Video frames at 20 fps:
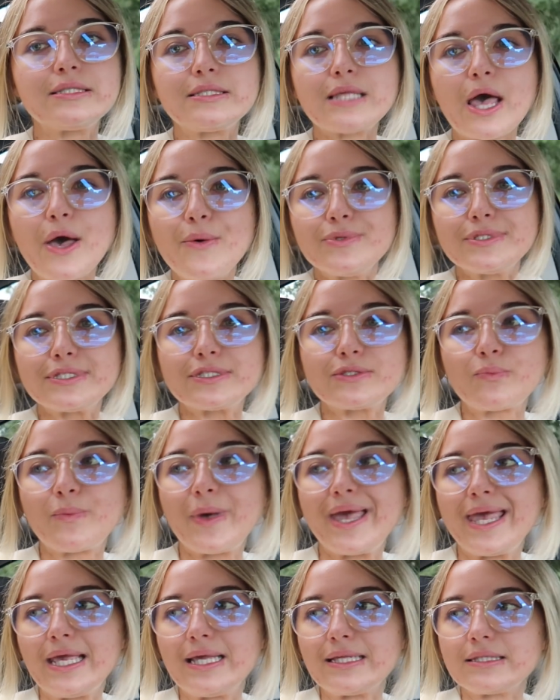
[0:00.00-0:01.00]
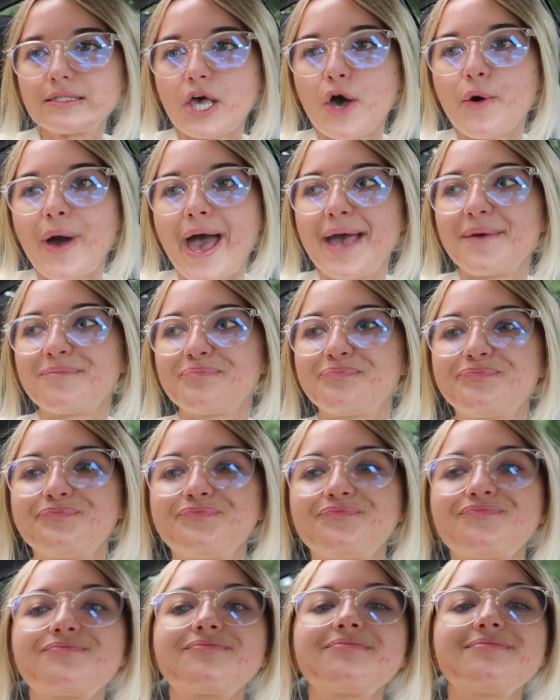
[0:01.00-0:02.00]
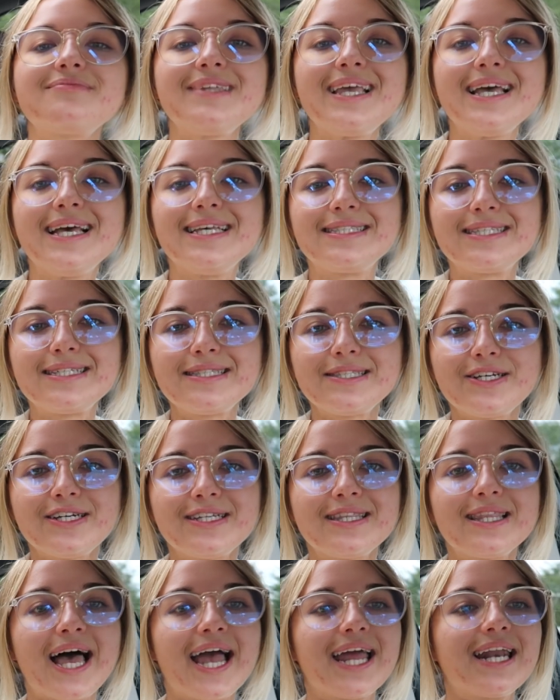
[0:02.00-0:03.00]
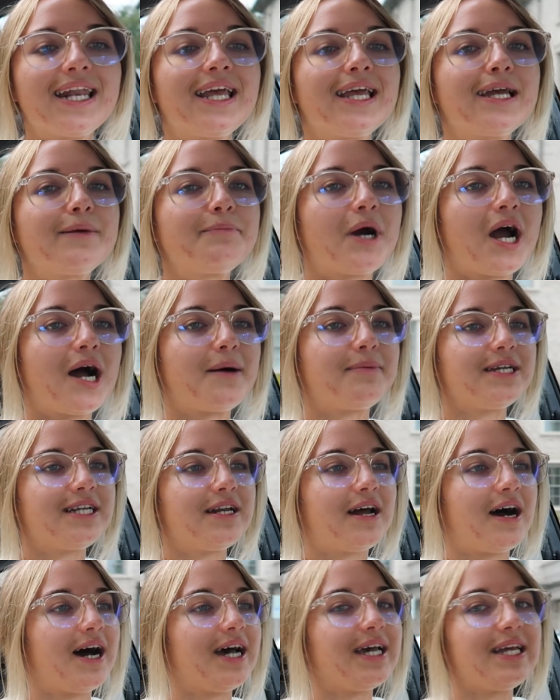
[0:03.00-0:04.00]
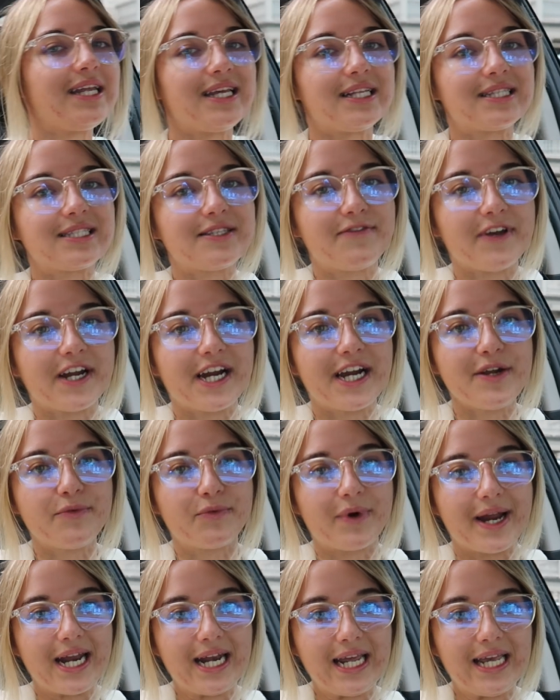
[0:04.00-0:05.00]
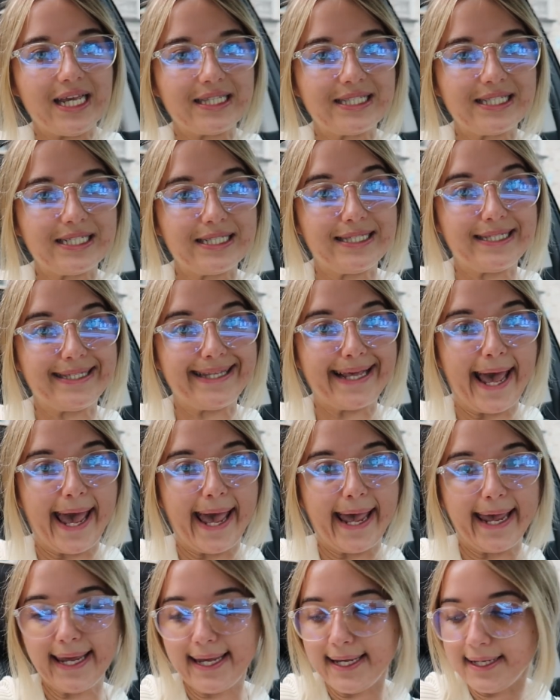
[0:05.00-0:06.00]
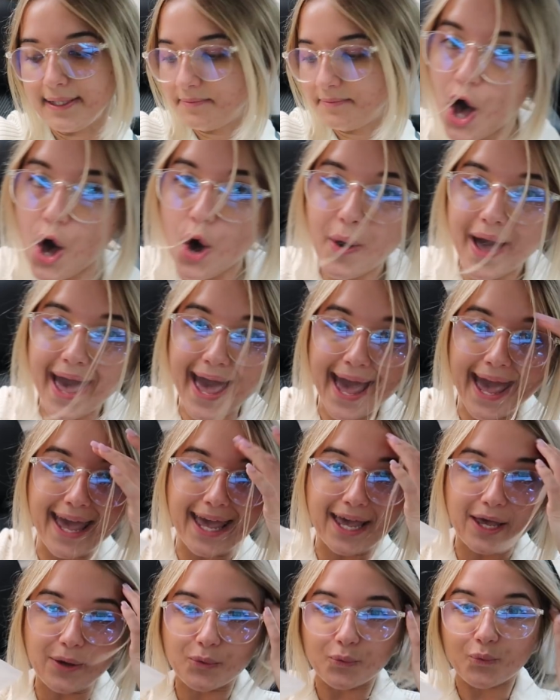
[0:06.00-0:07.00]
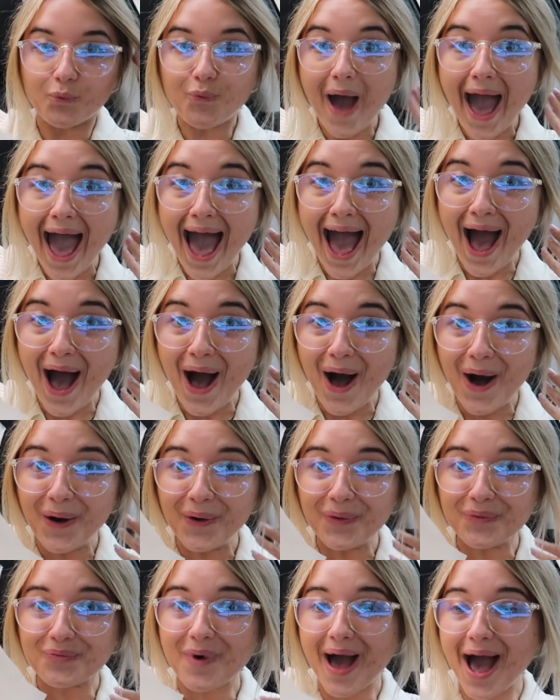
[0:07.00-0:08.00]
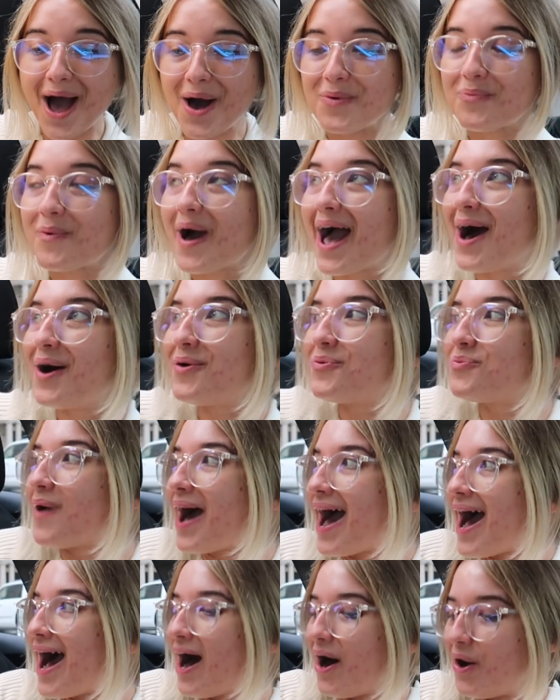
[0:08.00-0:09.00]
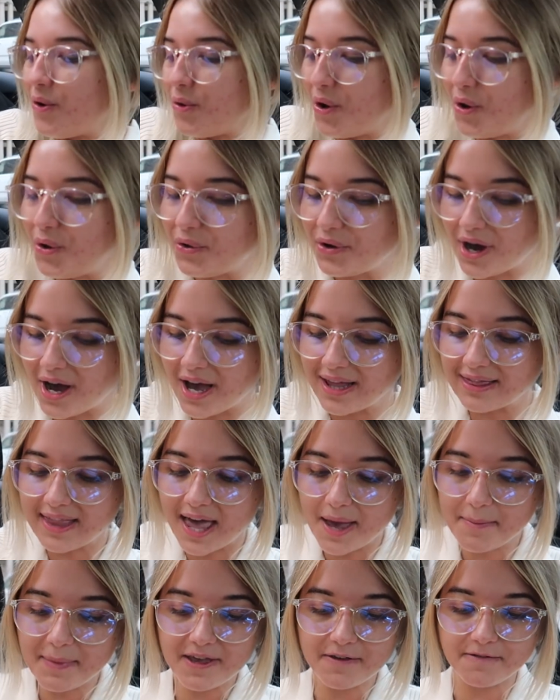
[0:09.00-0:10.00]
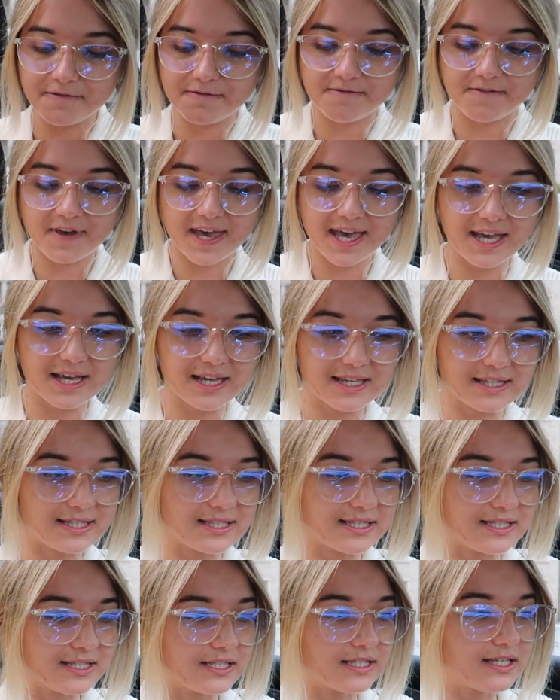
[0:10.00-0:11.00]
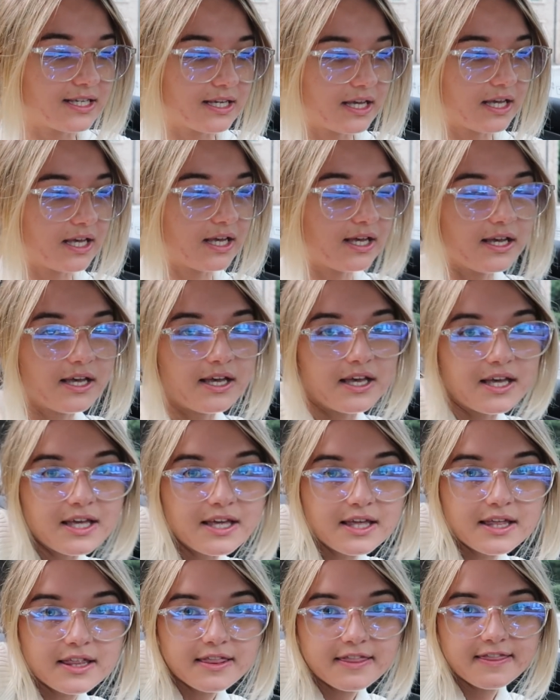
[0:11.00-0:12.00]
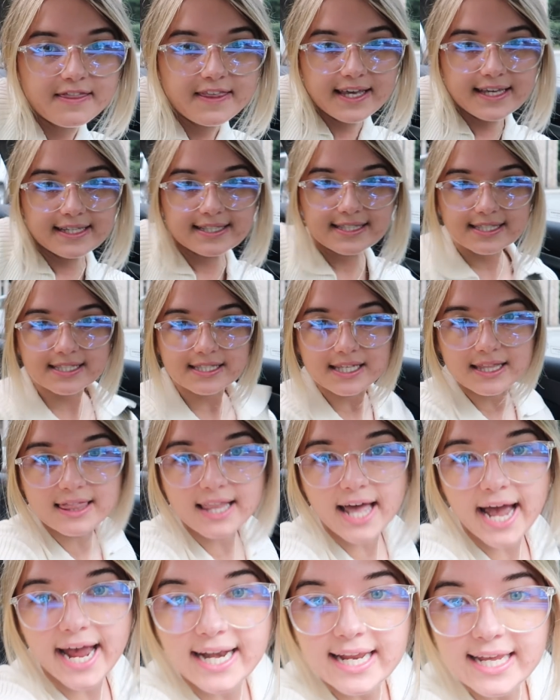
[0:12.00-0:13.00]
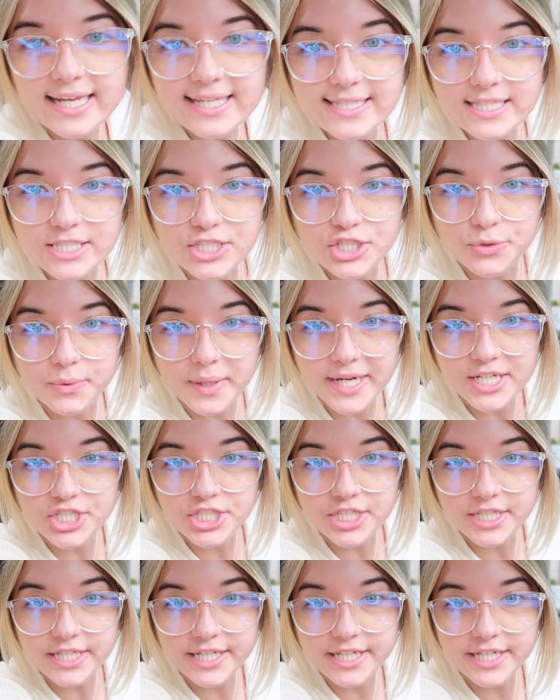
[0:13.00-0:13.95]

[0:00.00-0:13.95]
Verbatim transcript: So sweet. Okay. Is this good lighting? Probably not. It's very rainy today. Okay, wow, wow, wow, wow. Hold on, let me fix this lighting situation